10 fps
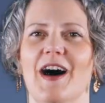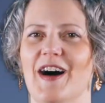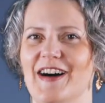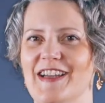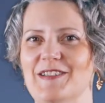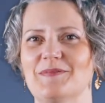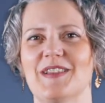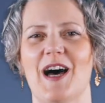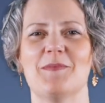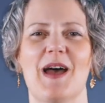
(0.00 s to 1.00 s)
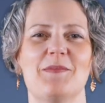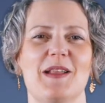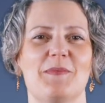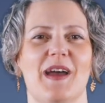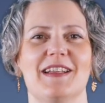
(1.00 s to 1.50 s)
Hi, I'm
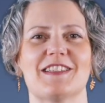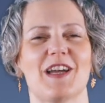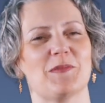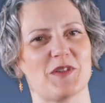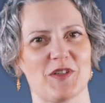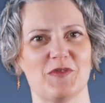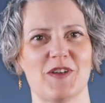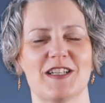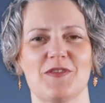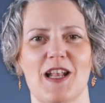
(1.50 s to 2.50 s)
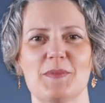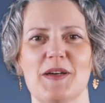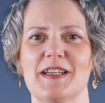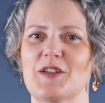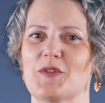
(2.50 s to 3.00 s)
Emily Bache. I'm a software developer
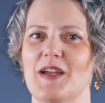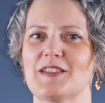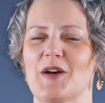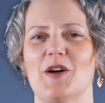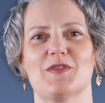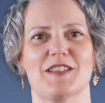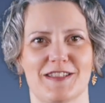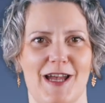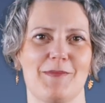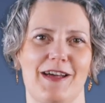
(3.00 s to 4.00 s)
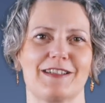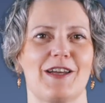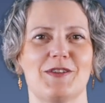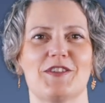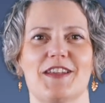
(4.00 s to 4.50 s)
and creator of Samman
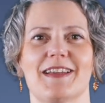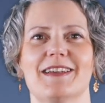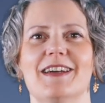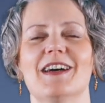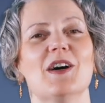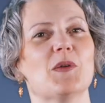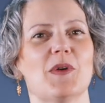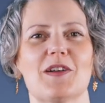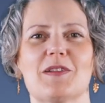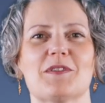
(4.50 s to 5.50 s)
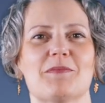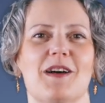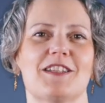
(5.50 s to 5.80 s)
Coaching. Welcome to my